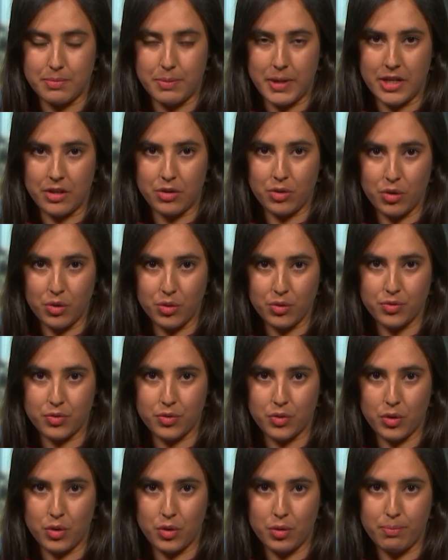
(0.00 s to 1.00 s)
being called
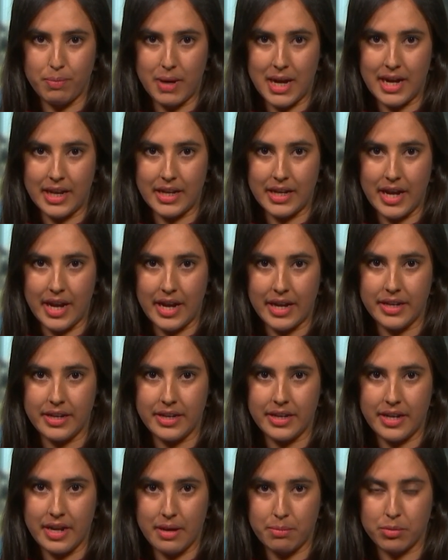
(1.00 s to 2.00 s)
for by a
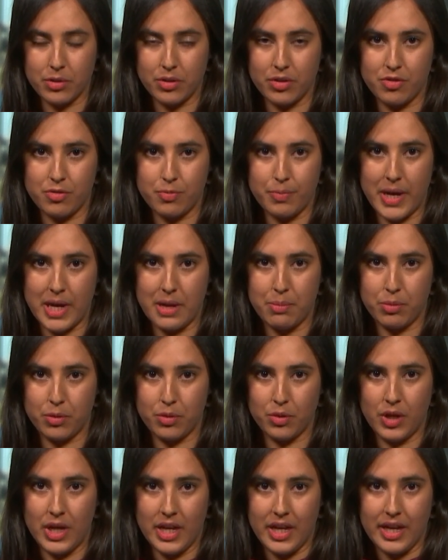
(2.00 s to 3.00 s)
number of
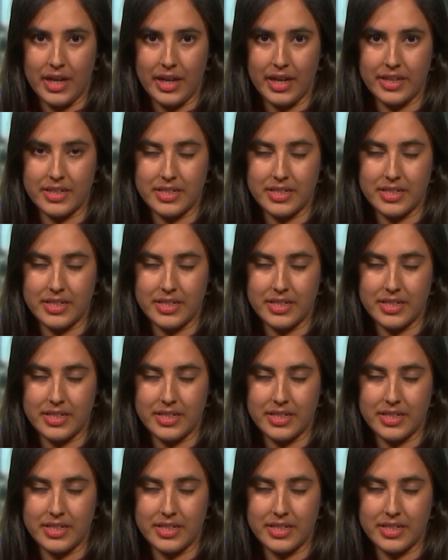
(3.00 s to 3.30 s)
people. He